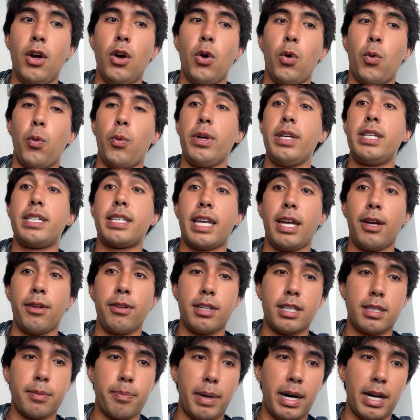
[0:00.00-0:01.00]
We scaled
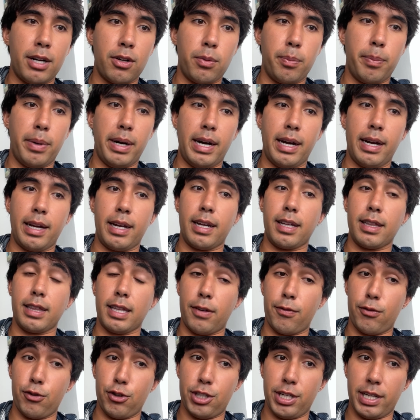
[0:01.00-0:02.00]
this model by
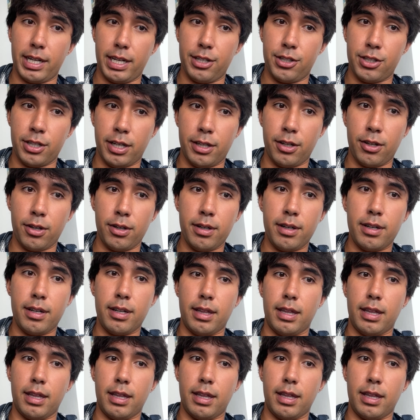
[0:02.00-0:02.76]
leveraging each other,